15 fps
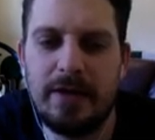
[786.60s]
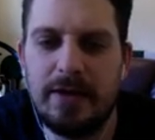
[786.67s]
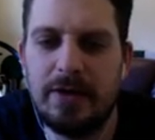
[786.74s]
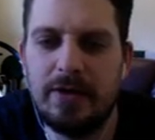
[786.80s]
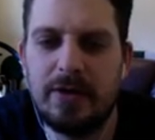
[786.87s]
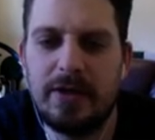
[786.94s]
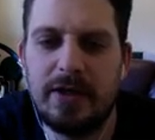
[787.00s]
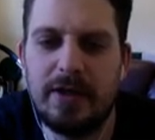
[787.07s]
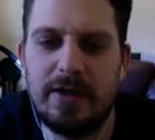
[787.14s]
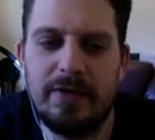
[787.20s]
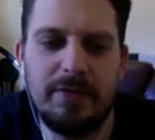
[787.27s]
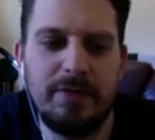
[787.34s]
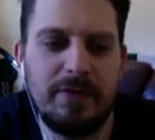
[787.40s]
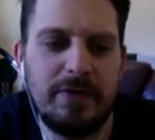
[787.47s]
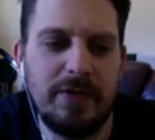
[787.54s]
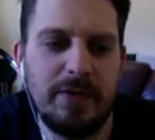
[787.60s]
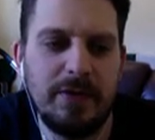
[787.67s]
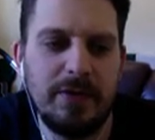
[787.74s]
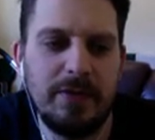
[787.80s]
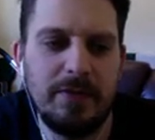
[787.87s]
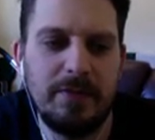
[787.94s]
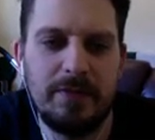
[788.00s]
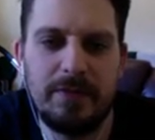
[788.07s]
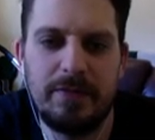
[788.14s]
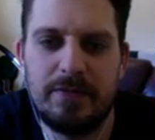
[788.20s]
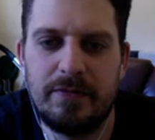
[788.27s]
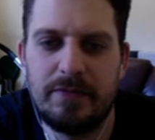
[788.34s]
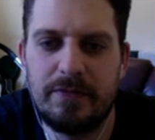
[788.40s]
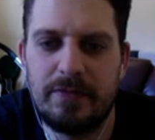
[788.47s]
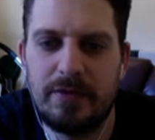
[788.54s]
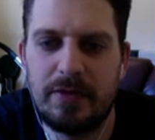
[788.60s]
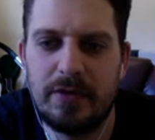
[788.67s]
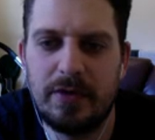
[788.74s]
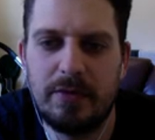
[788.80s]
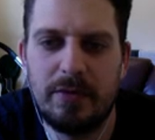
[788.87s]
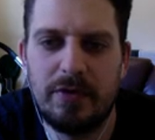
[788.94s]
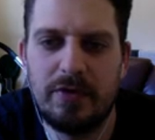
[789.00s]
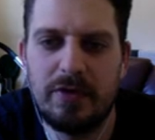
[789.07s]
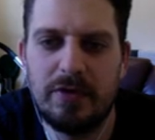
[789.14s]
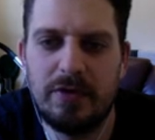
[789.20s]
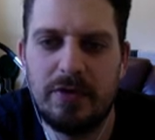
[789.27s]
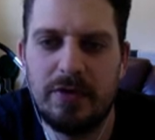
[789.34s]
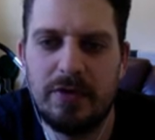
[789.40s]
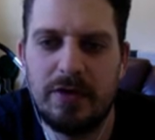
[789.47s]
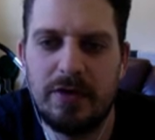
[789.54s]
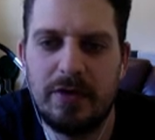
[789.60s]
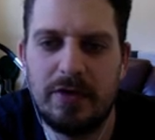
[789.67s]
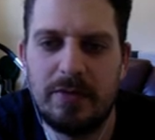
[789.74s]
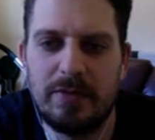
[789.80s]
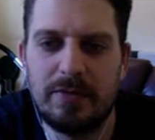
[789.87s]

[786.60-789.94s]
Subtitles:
Okay, so what's going on here?